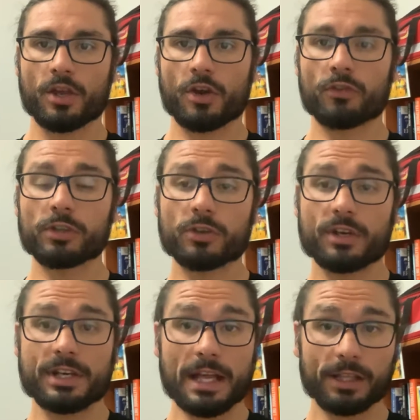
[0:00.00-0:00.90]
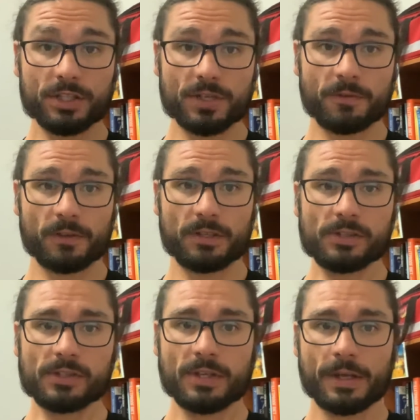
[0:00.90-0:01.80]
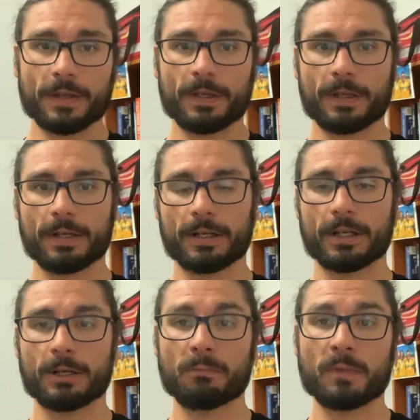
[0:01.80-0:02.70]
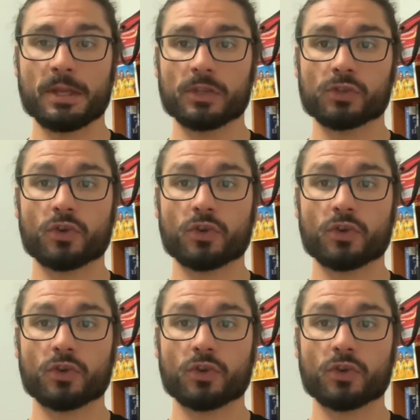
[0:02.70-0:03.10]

A really good analogy for this is